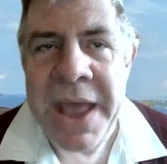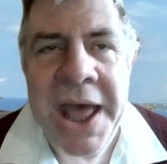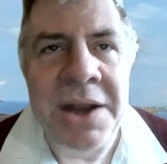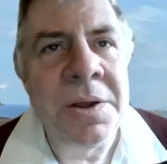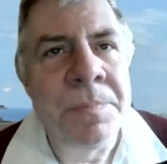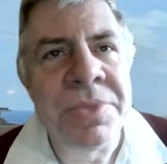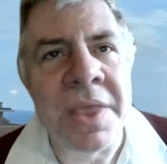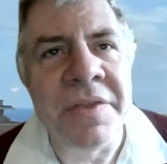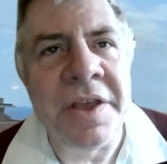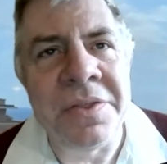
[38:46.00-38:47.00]
And
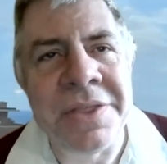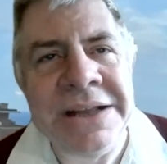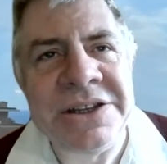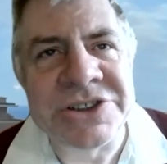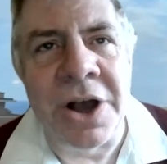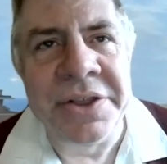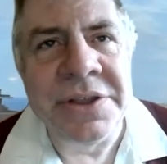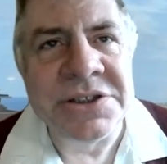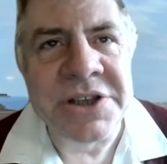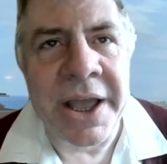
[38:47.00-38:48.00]
that they design
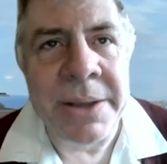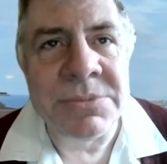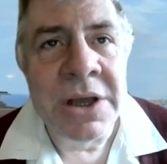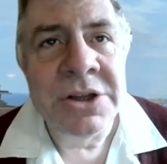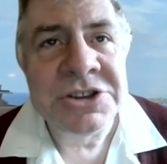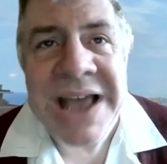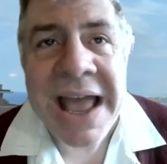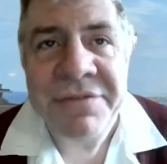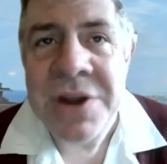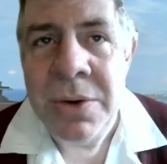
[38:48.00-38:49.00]
these games to
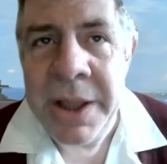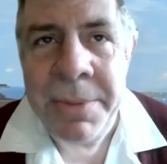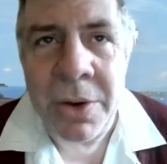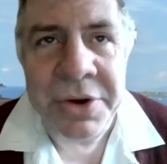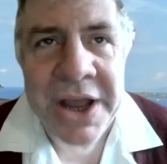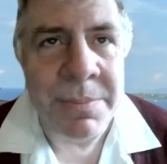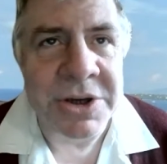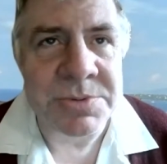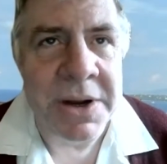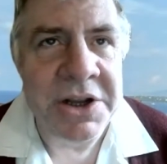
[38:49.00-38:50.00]
have no limit on how
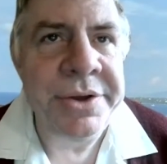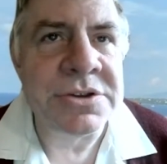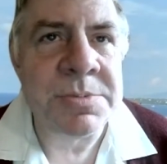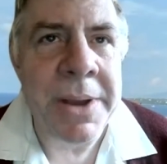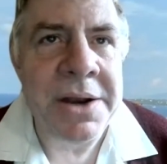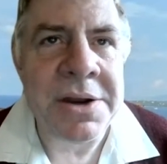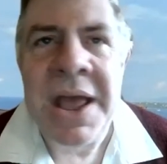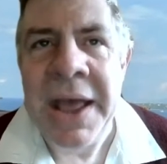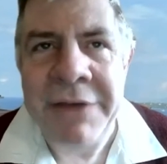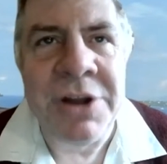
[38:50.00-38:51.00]
much money you can spend,
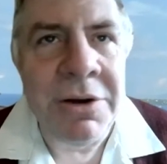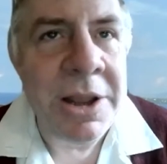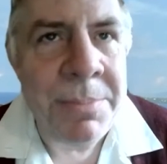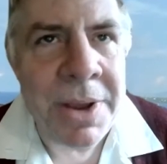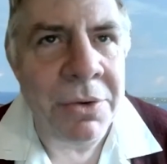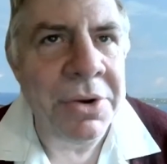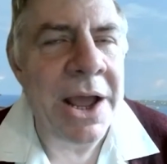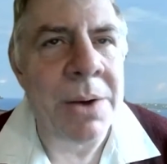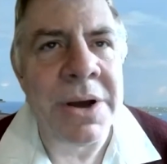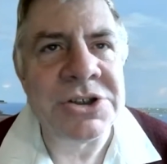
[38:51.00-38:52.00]
have no limit on
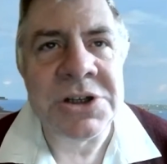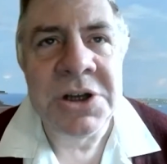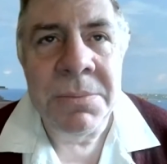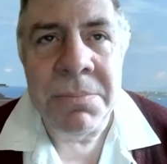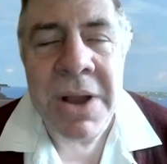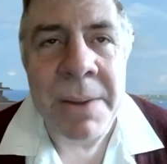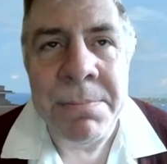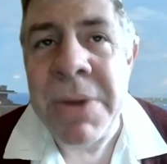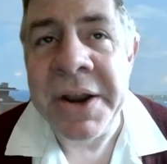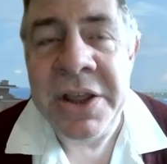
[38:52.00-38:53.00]
how much
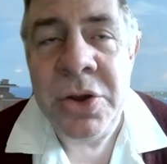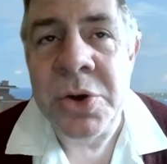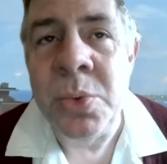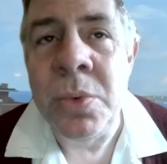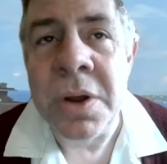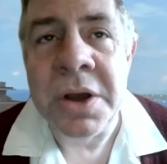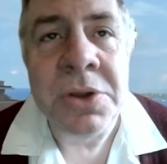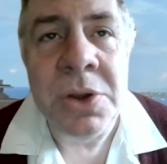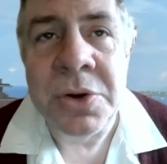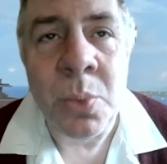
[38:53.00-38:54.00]
um, money you can
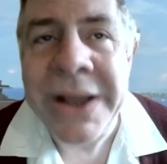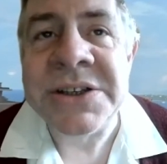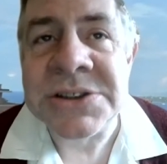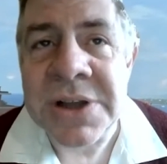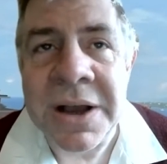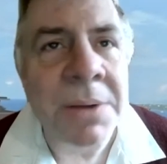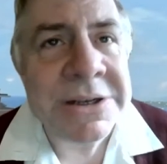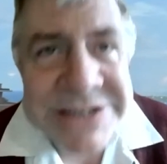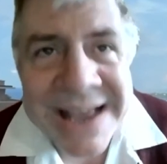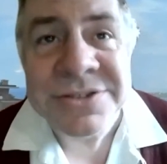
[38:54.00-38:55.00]
you can waste. I
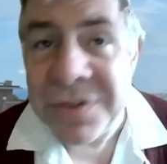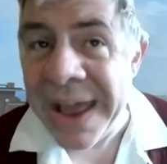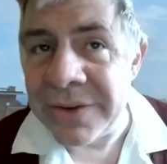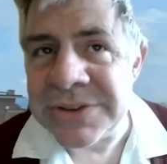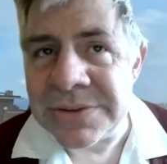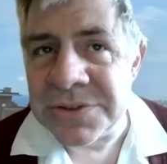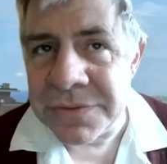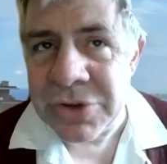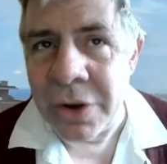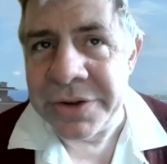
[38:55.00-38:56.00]
mean, tens of thousands
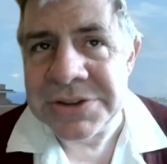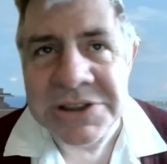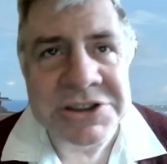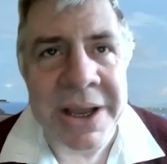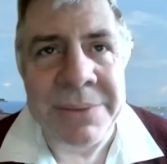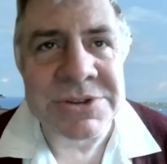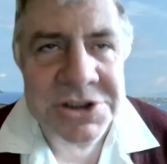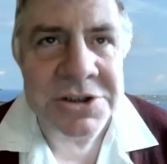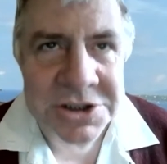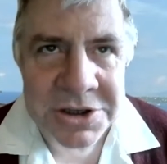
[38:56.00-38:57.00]
of dollars. These games are
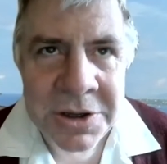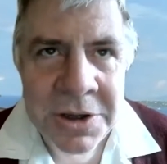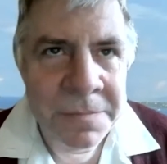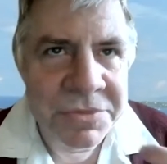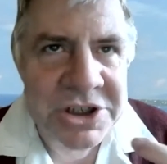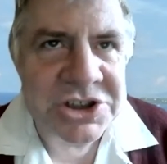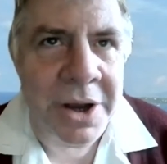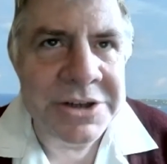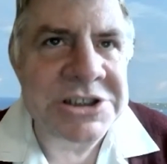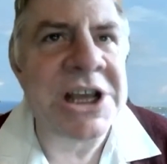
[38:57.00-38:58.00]
t- to
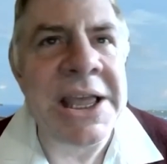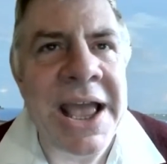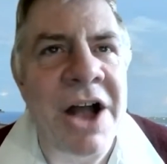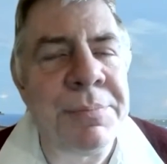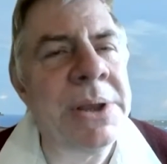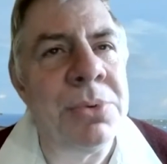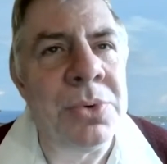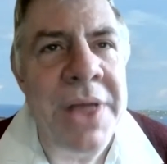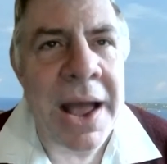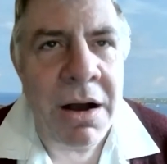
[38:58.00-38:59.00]
designed to take out
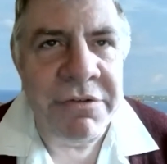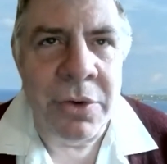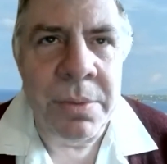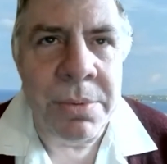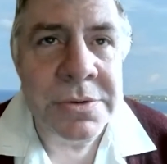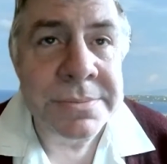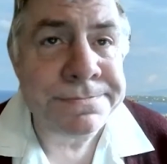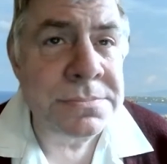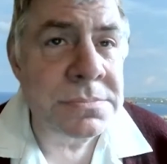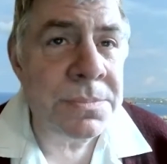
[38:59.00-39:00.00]
people that are vulnerable,
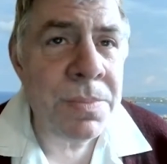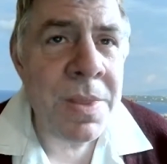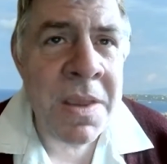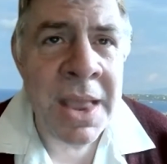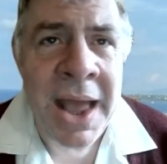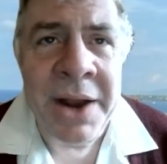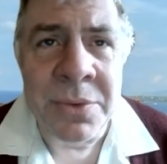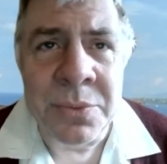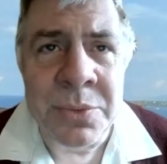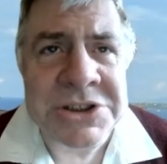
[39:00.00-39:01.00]

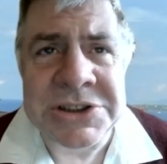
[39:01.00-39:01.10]
and which